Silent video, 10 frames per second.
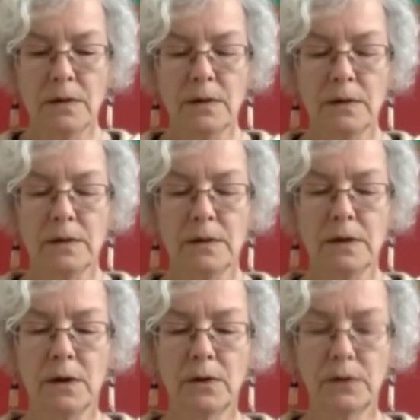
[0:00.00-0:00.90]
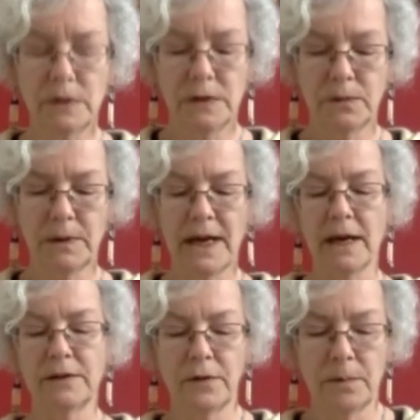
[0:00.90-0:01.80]
So just relax
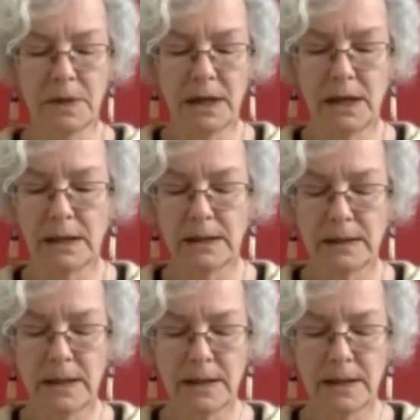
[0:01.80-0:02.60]
for a minute and